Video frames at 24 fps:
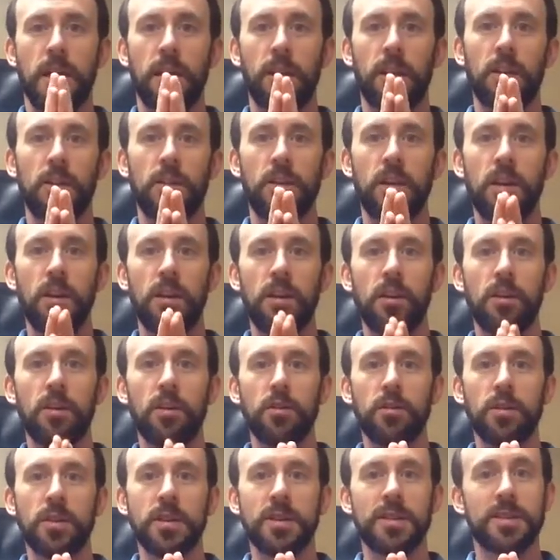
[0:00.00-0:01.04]
Continue to
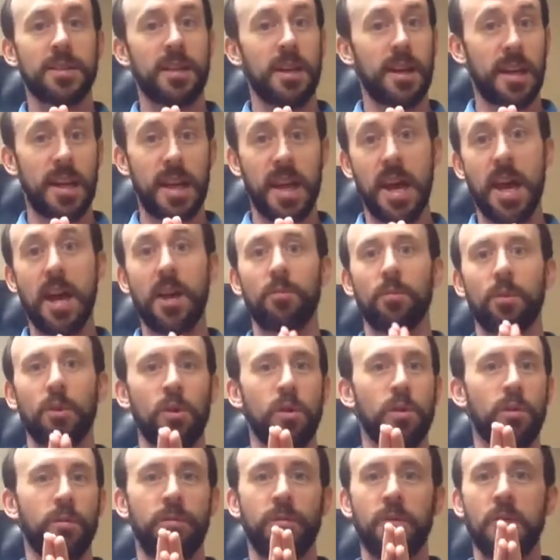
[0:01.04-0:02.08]
do this. Again, we're
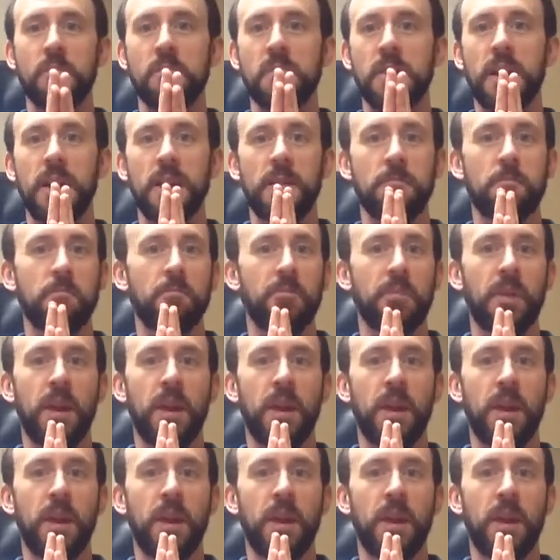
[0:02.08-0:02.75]
going for a minute.